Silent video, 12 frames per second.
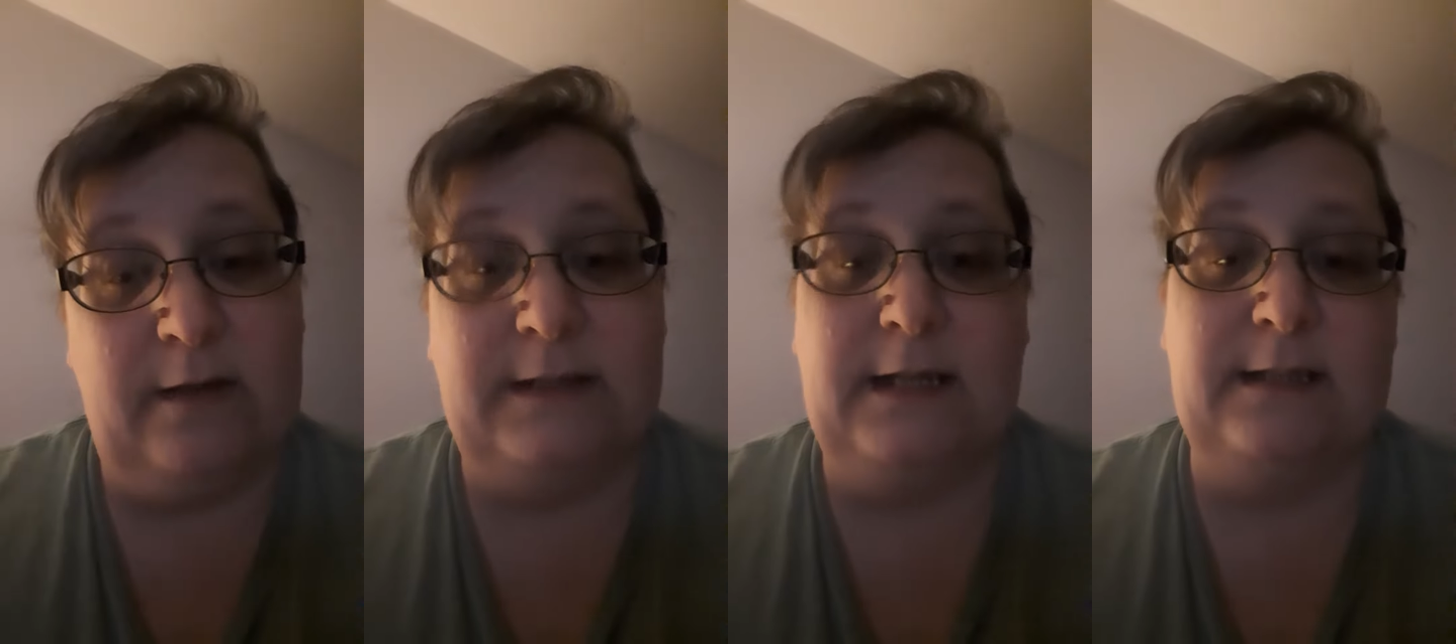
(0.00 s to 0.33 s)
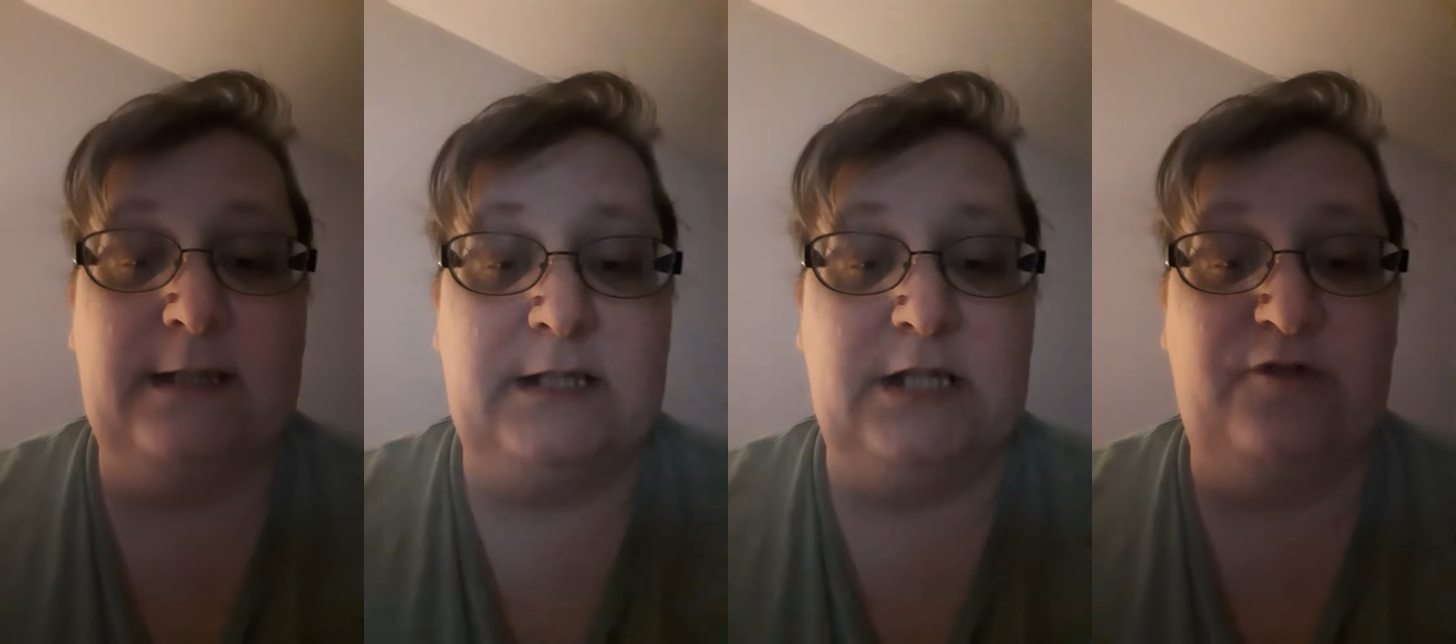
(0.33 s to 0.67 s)
It says,
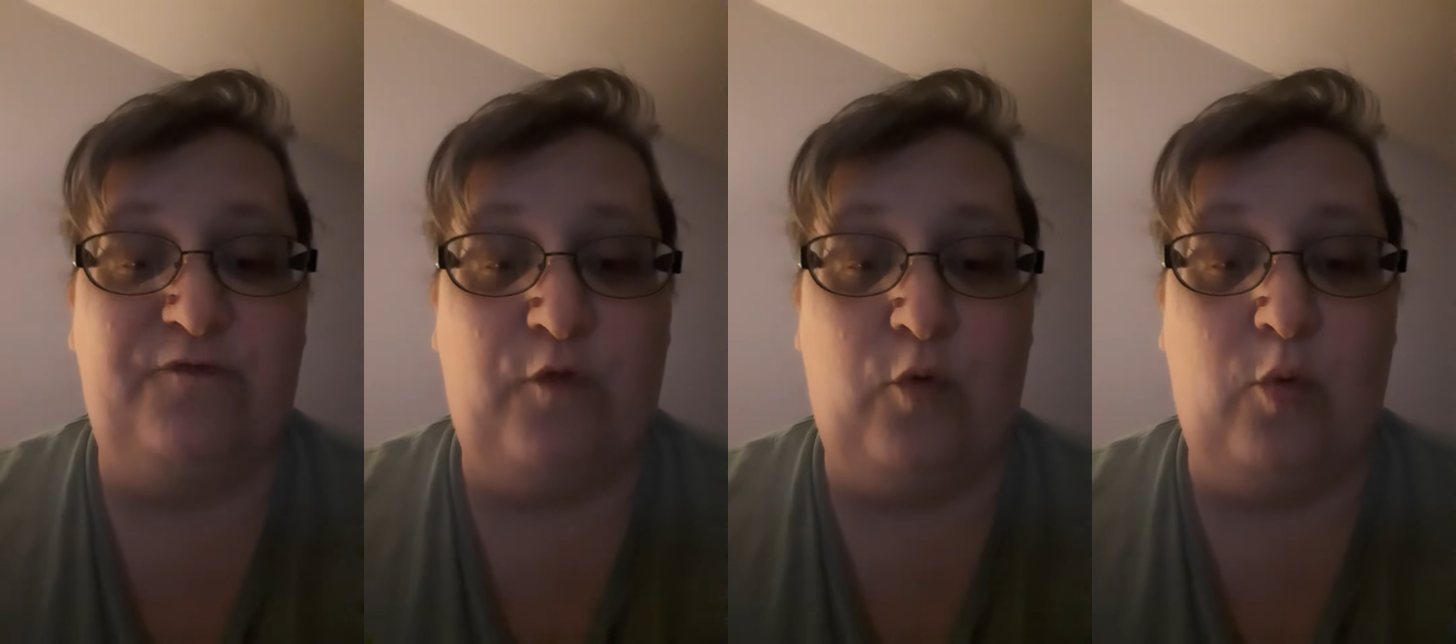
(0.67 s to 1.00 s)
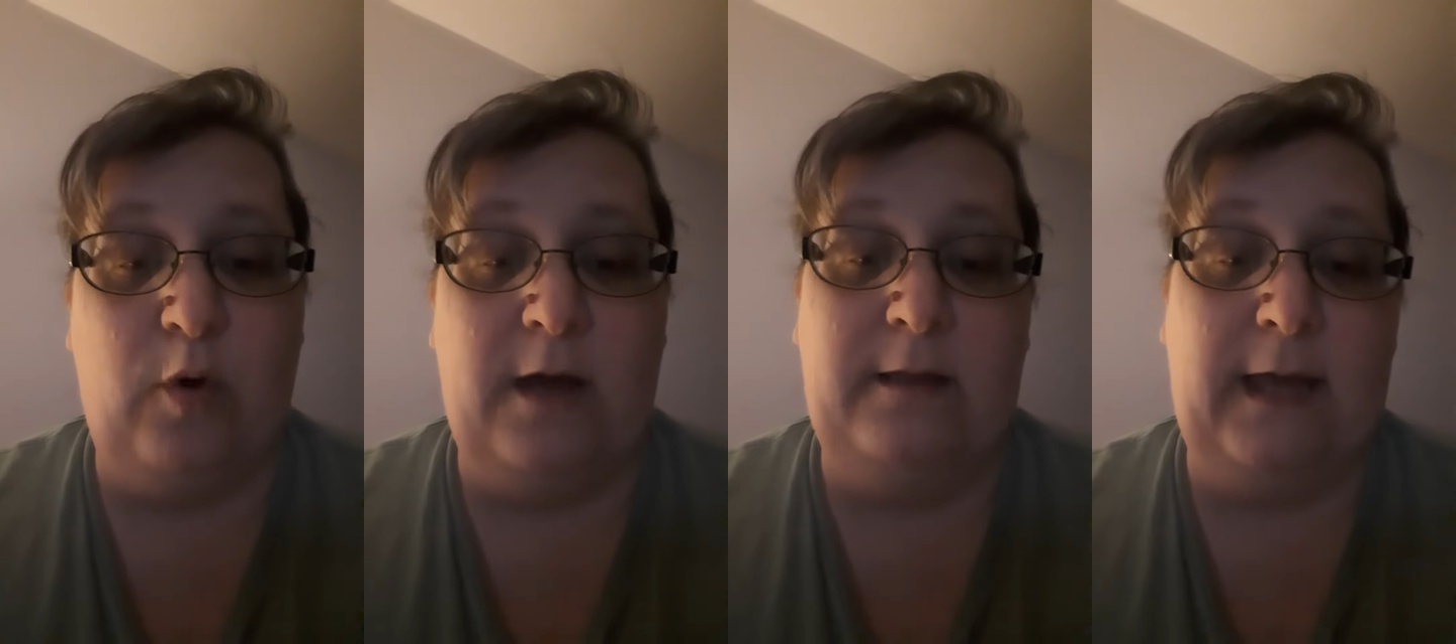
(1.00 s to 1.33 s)
this is
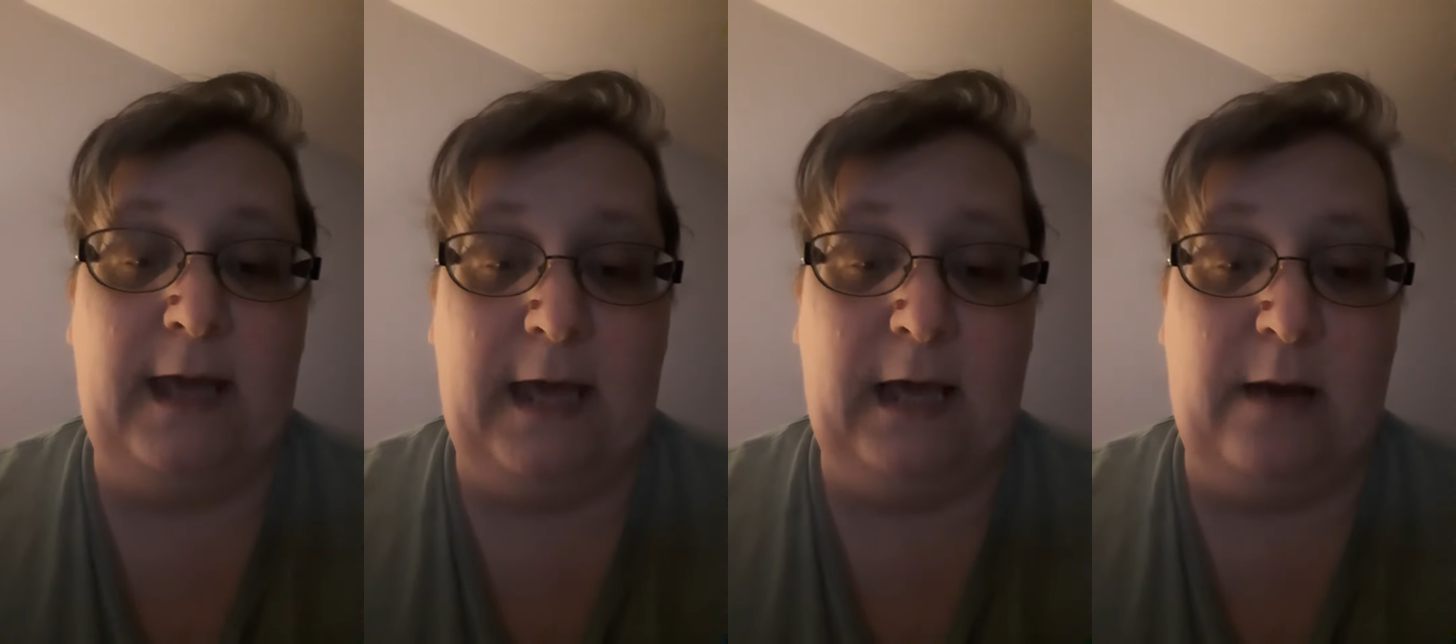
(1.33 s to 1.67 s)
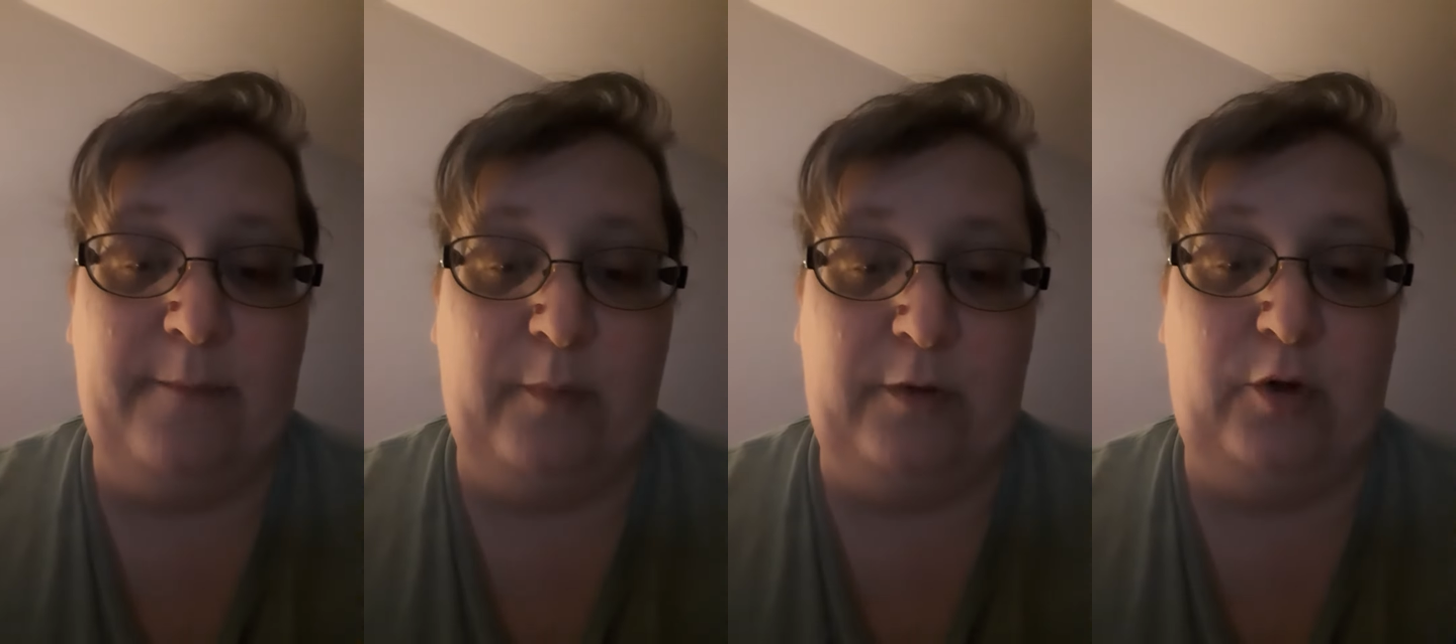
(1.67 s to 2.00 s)
full, and they hang
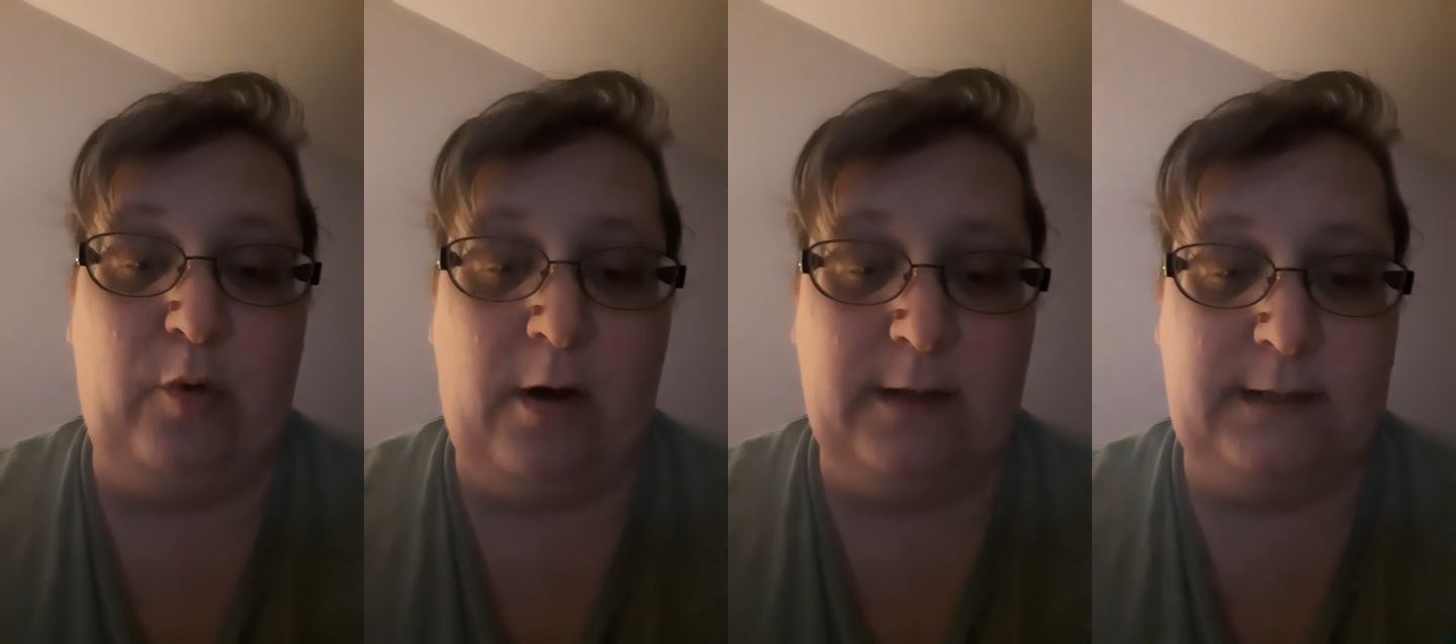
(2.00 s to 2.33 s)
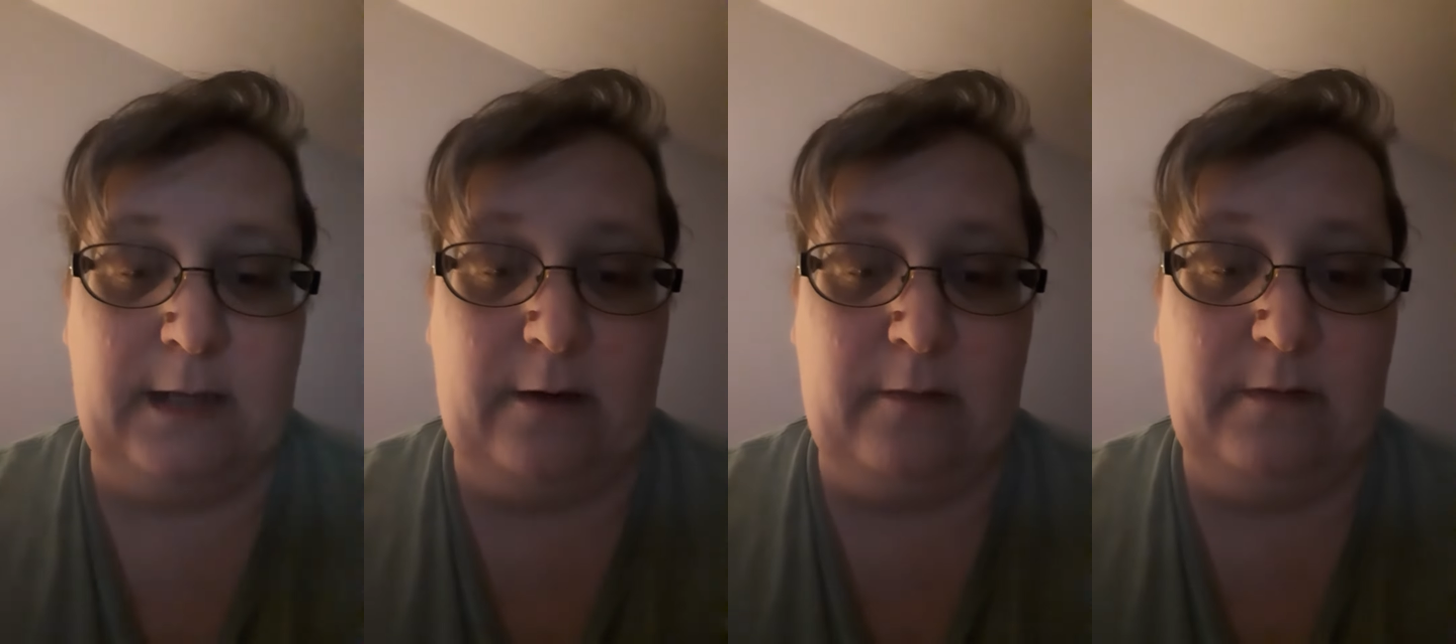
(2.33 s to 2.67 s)
up on you
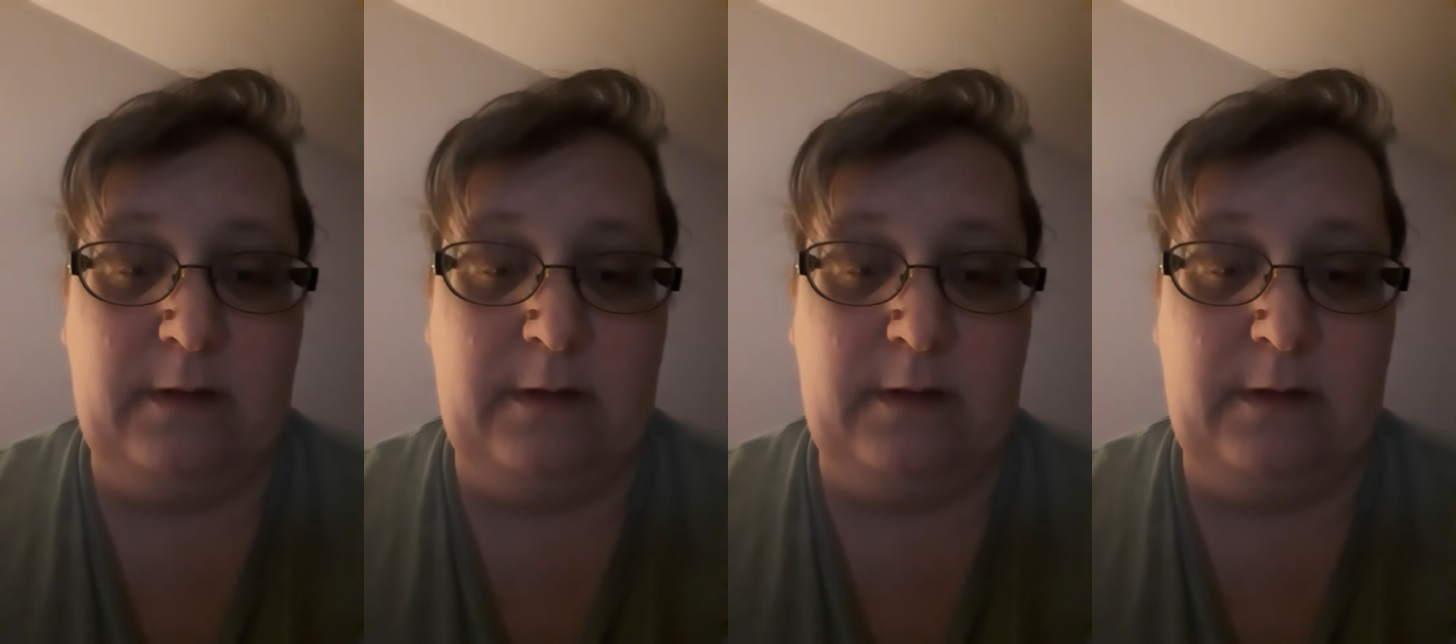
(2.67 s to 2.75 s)
also.